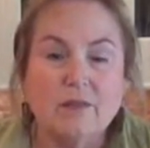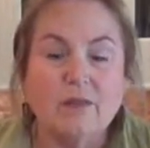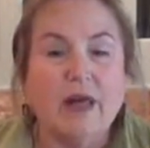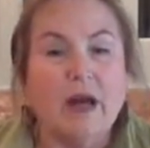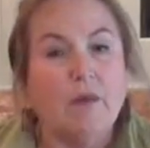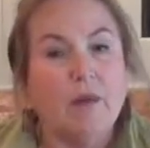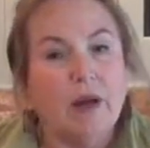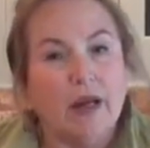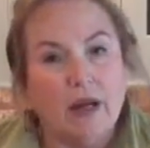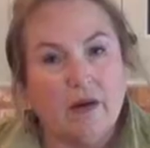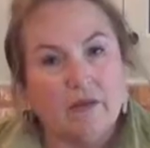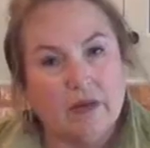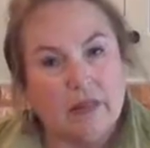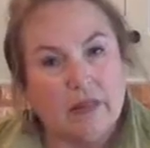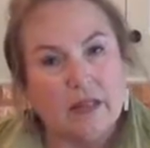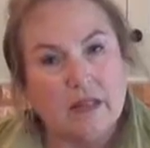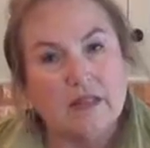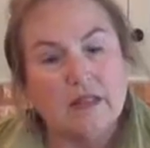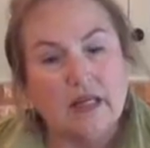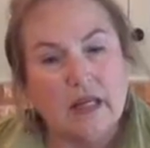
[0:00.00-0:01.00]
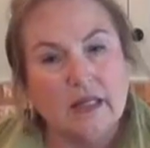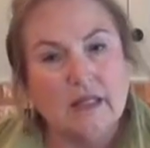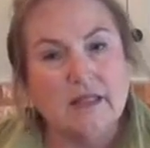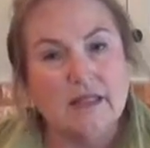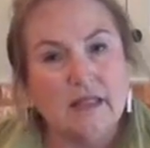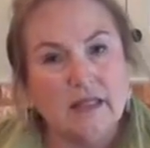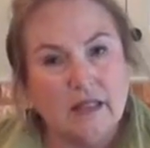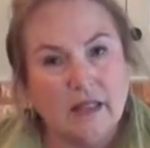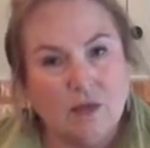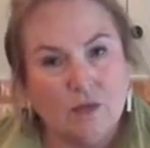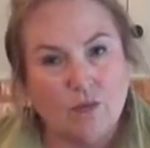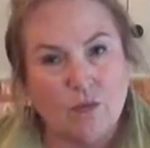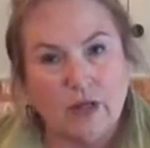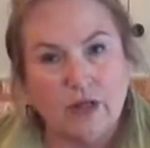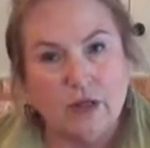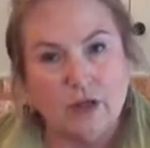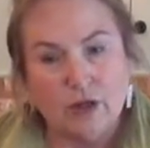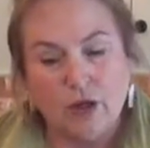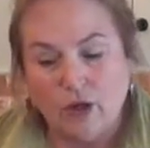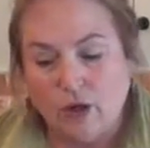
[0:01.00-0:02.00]
That way everything's nice and neat,
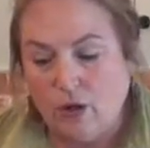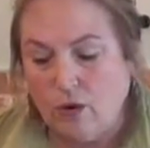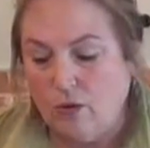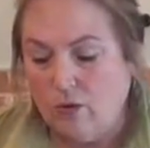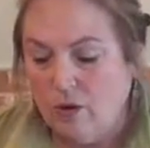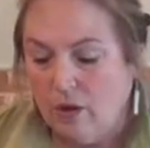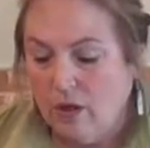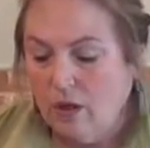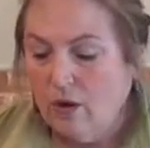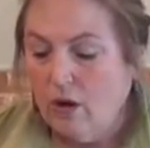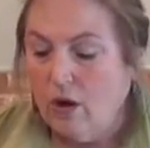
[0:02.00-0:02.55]
ready to go.